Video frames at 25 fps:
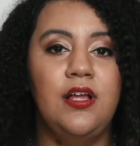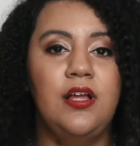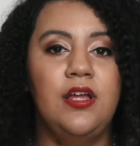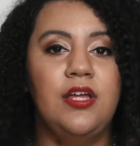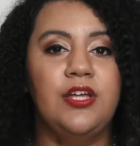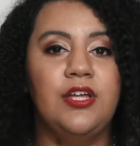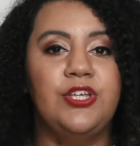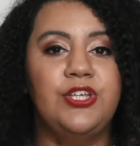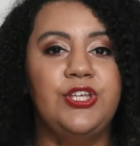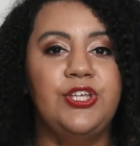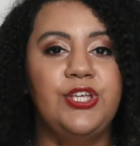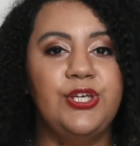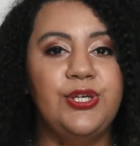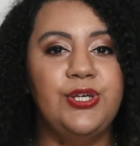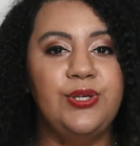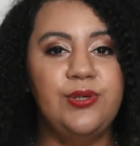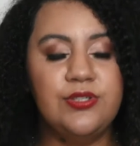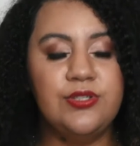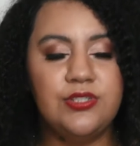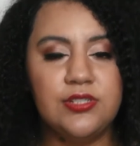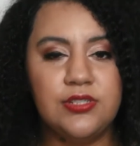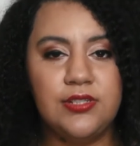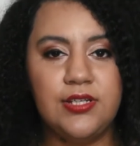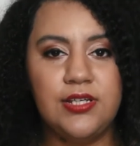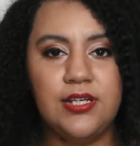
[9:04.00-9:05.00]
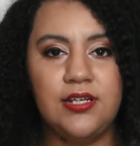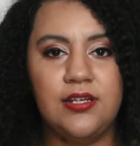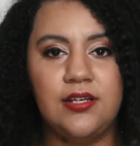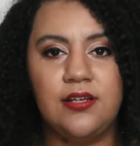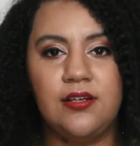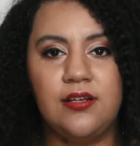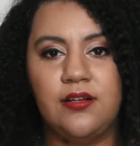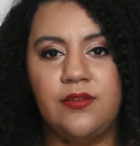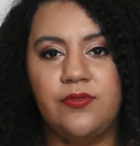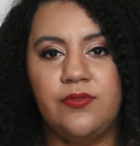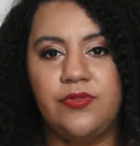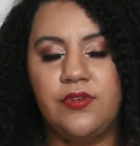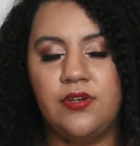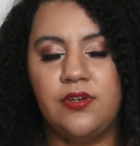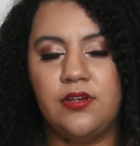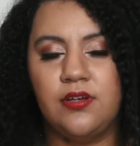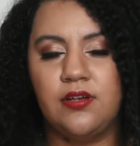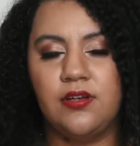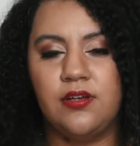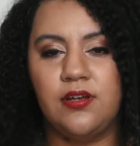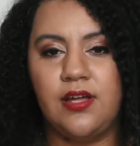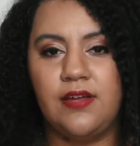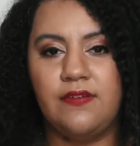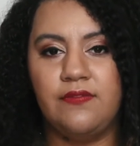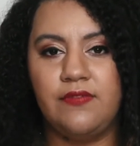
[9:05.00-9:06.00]
usually
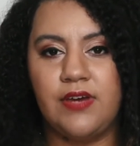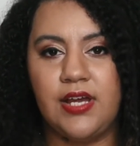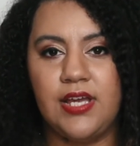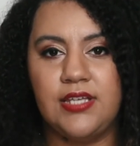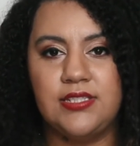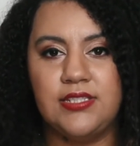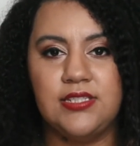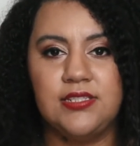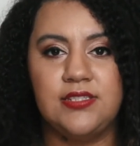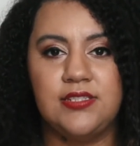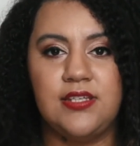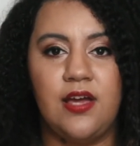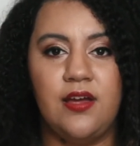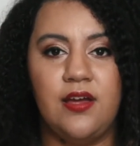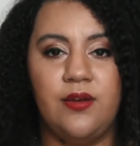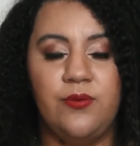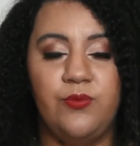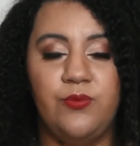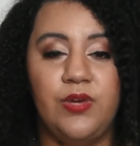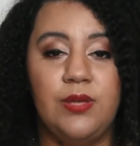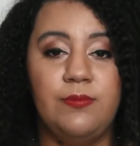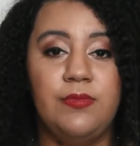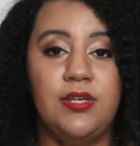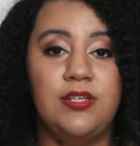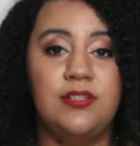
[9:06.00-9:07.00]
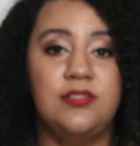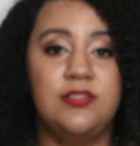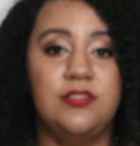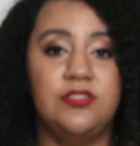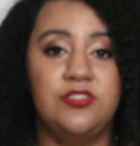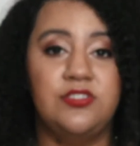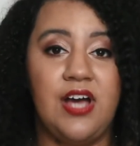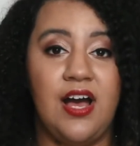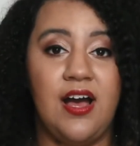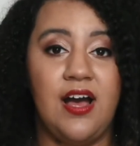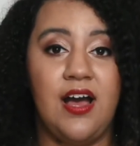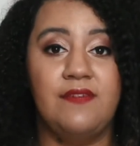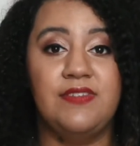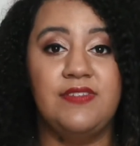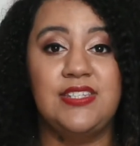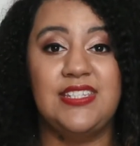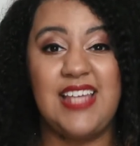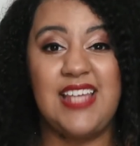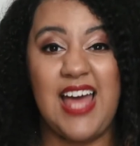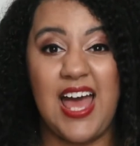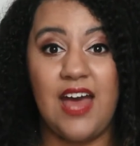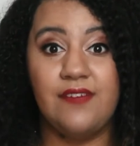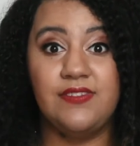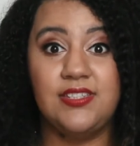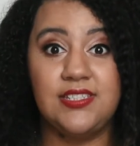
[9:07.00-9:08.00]
the advice is that women have
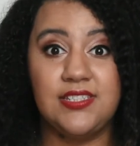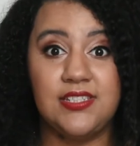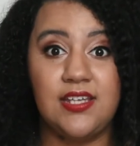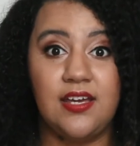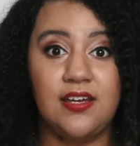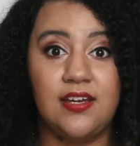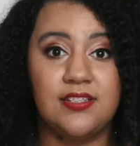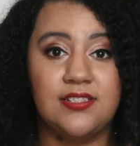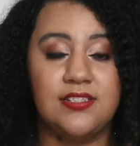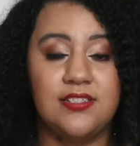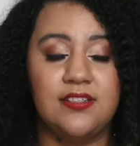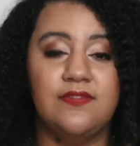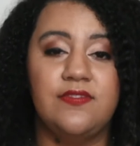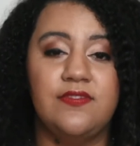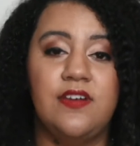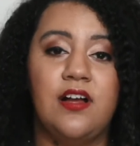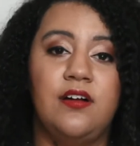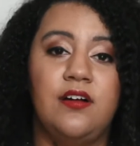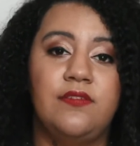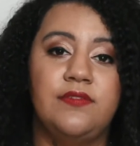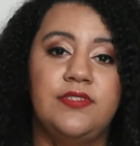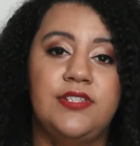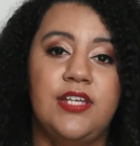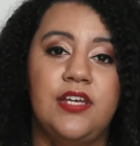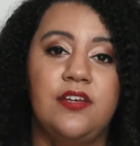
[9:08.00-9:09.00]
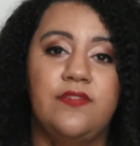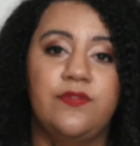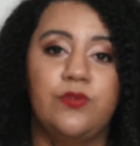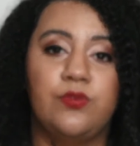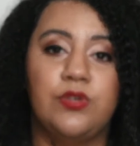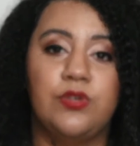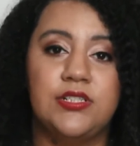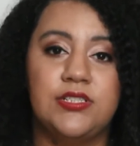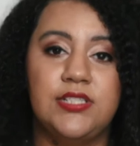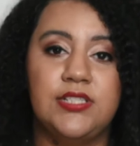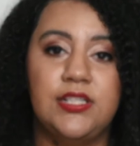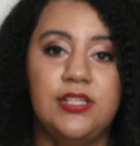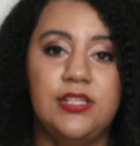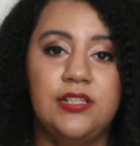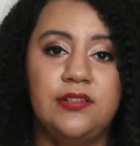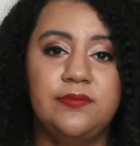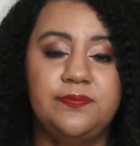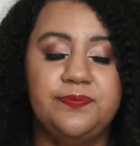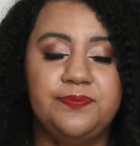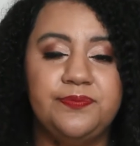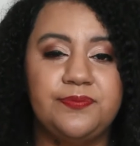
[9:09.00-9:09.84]
sex around day 14.